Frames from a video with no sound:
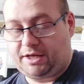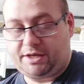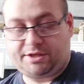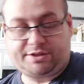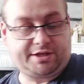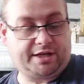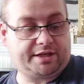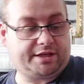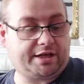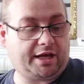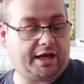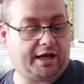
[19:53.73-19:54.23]

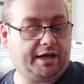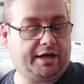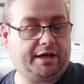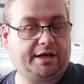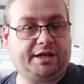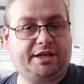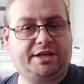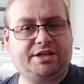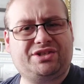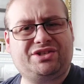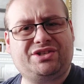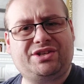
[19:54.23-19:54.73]
said that
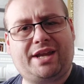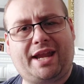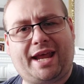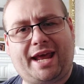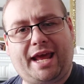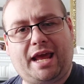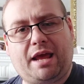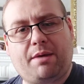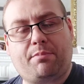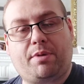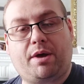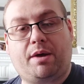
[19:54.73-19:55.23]
his
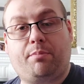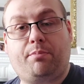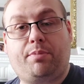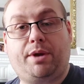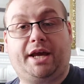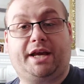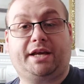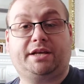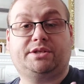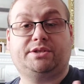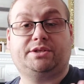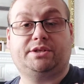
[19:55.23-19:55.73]
neighbour
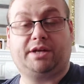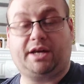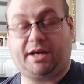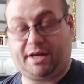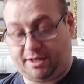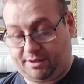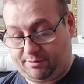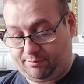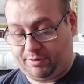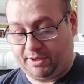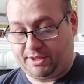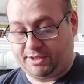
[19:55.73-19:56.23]

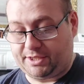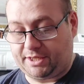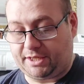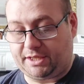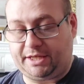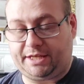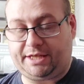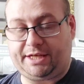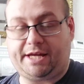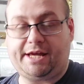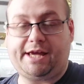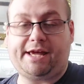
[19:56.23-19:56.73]

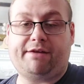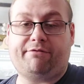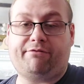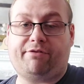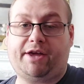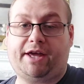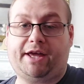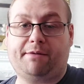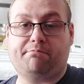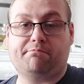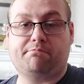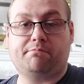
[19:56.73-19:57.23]
basically gave
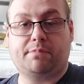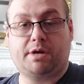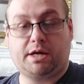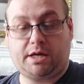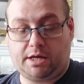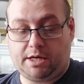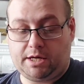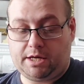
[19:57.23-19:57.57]
him